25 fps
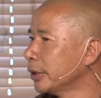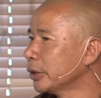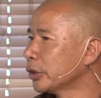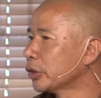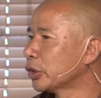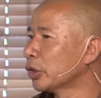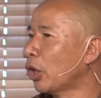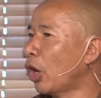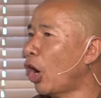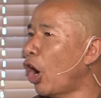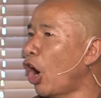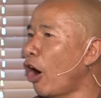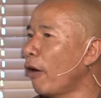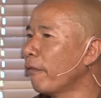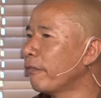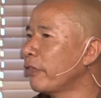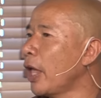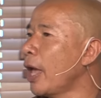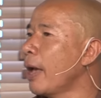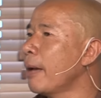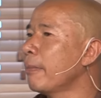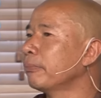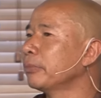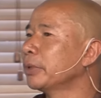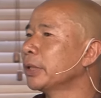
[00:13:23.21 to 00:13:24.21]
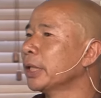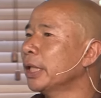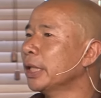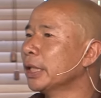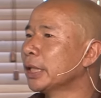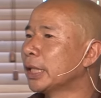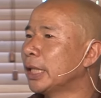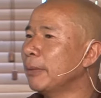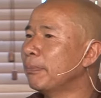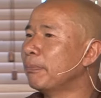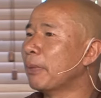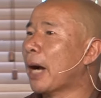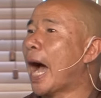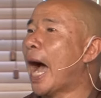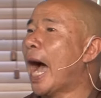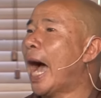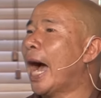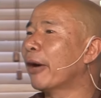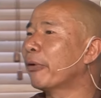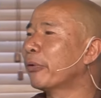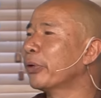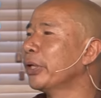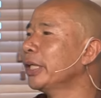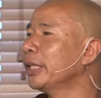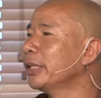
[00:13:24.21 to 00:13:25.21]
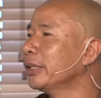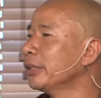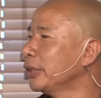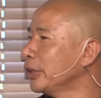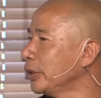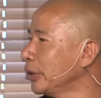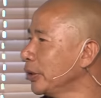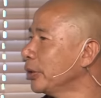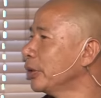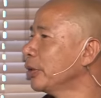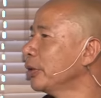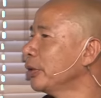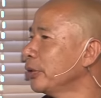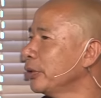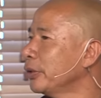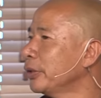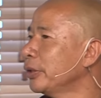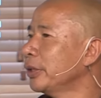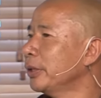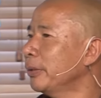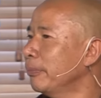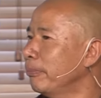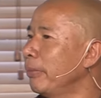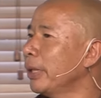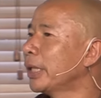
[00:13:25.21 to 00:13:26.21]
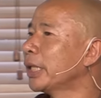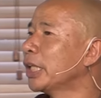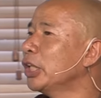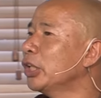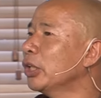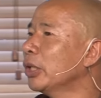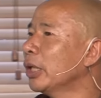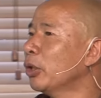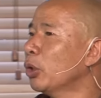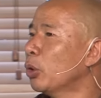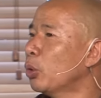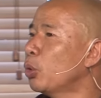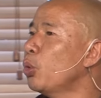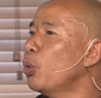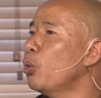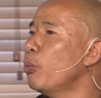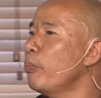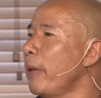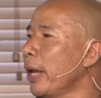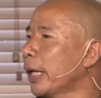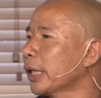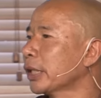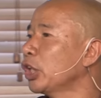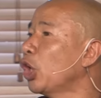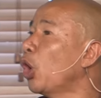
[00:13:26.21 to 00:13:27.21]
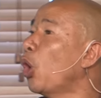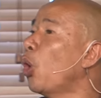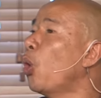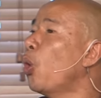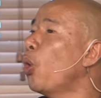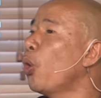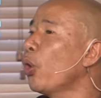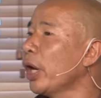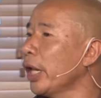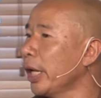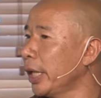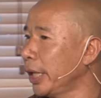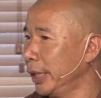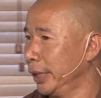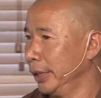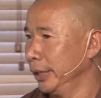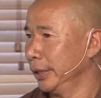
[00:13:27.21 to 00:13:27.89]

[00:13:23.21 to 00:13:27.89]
So all of them keep arguing, you know, making who make the order.